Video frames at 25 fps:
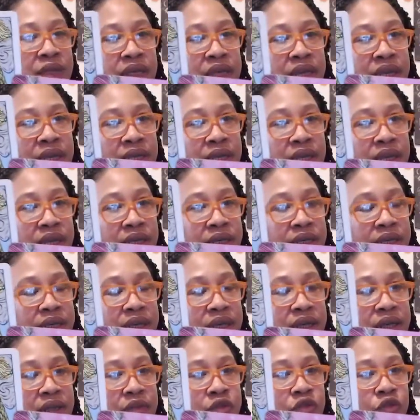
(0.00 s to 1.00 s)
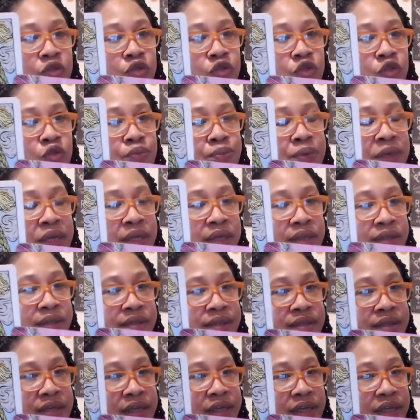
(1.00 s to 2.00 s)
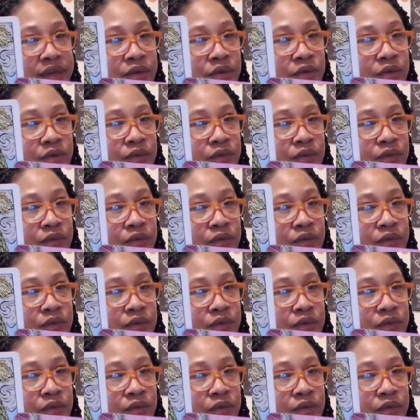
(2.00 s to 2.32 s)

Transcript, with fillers: an ending to you being single.